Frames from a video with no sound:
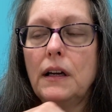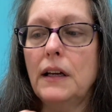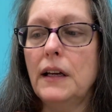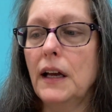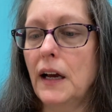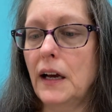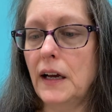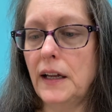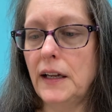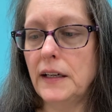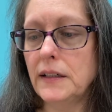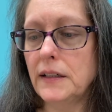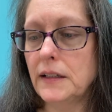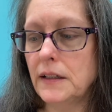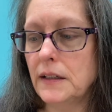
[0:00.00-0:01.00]
got
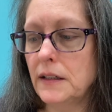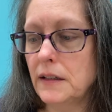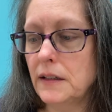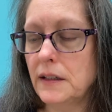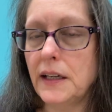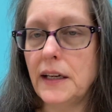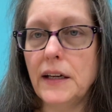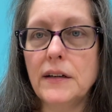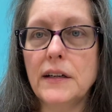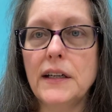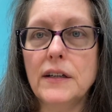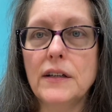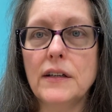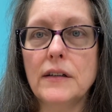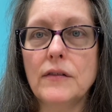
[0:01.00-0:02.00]
the
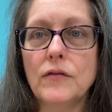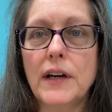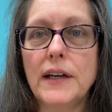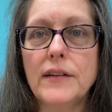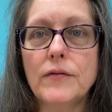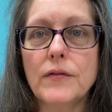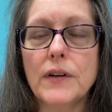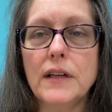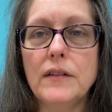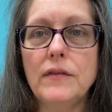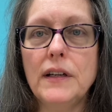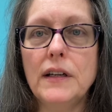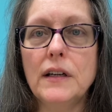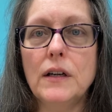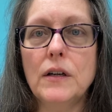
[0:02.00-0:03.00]
carrier right in front of
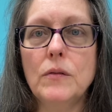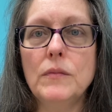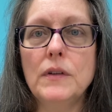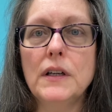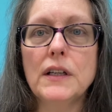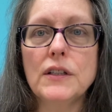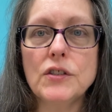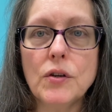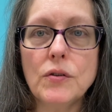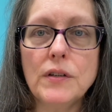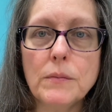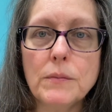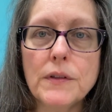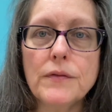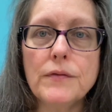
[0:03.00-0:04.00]
him, showed
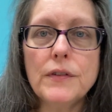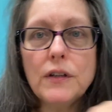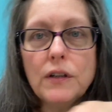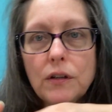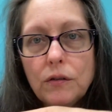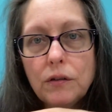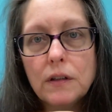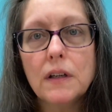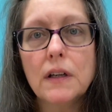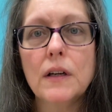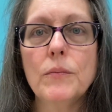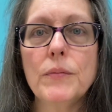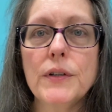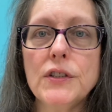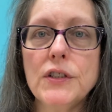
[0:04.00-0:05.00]
him the food,
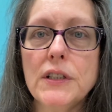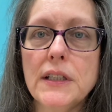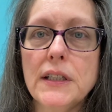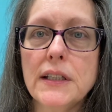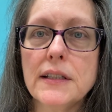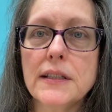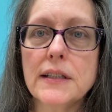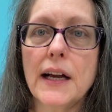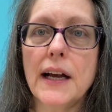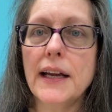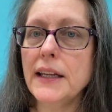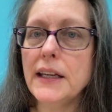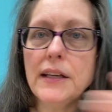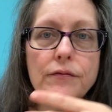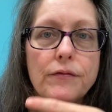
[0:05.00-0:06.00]
pushed it inside.
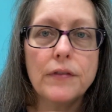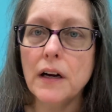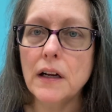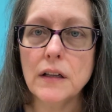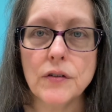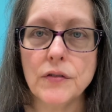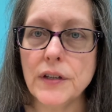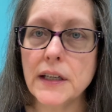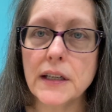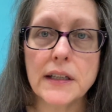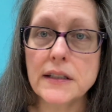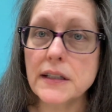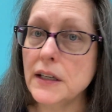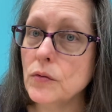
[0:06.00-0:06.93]
He followed it because he